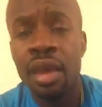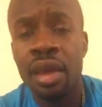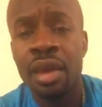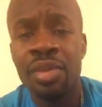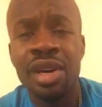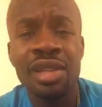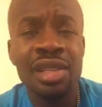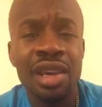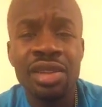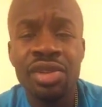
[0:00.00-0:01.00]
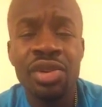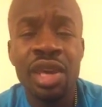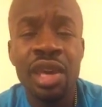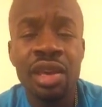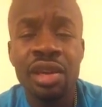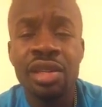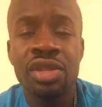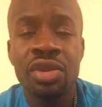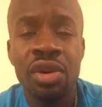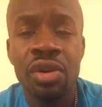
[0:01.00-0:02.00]
And because you can't
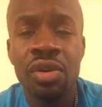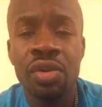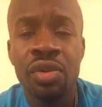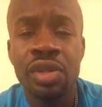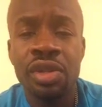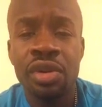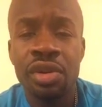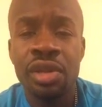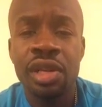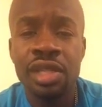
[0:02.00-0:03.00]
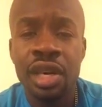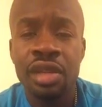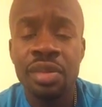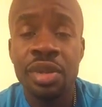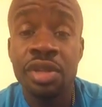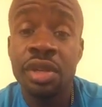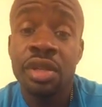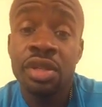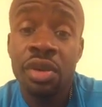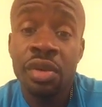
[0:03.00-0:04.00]
control what's going on outside of you, but you can
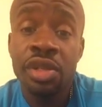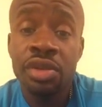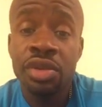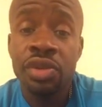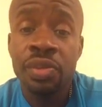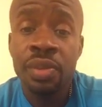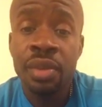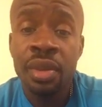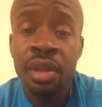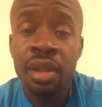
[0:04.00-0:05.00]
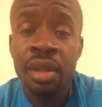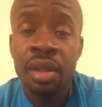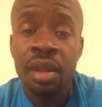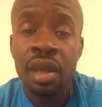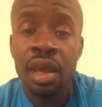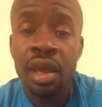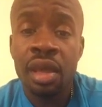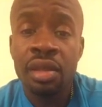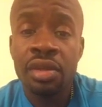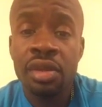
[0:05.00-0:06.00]
control what you do.
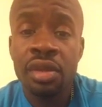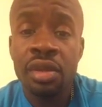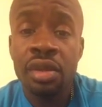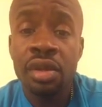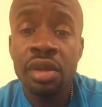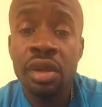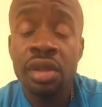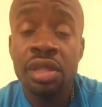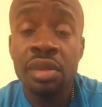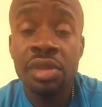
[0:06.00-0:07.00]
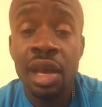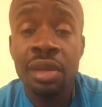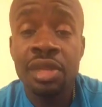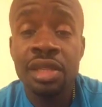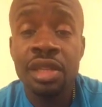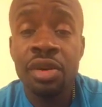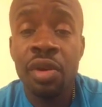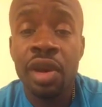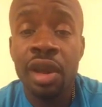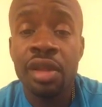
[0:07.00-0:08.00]
And sometimes that's going to
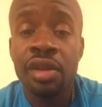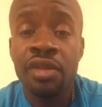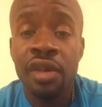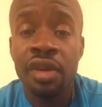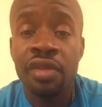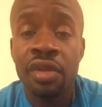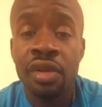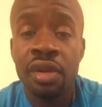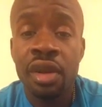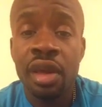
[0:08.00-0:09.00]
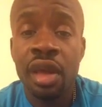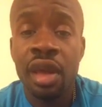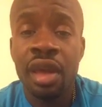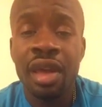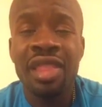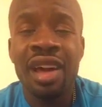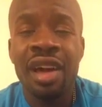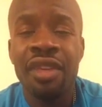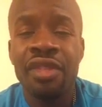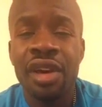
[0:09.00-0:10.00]
work out in your favor. And
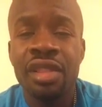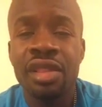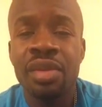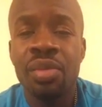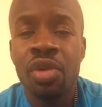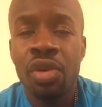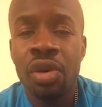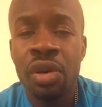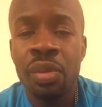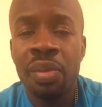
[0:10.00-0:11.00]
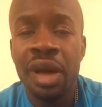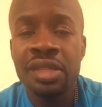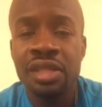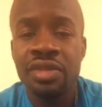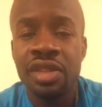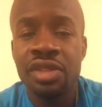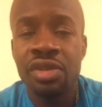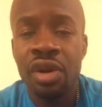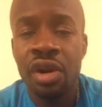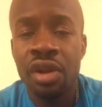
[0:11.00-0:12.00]
I find that the more positive that
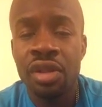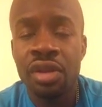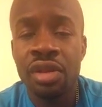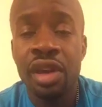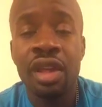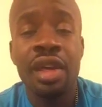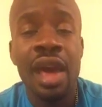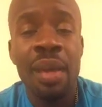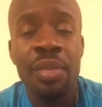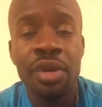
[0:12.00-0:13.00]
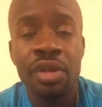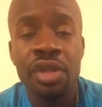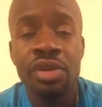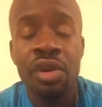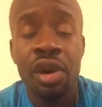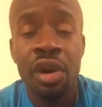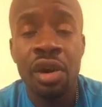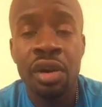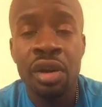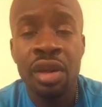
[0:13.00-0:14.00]
you are, the happier that you
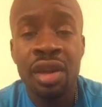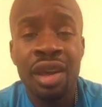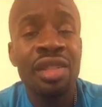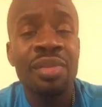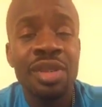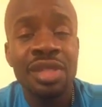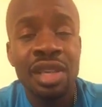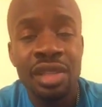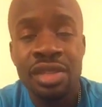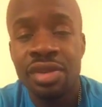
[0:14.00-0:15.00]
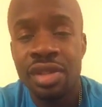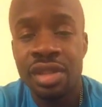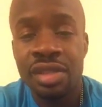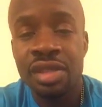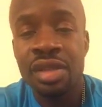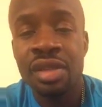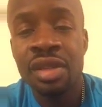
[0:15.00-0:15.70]
are, and there have been studies on this,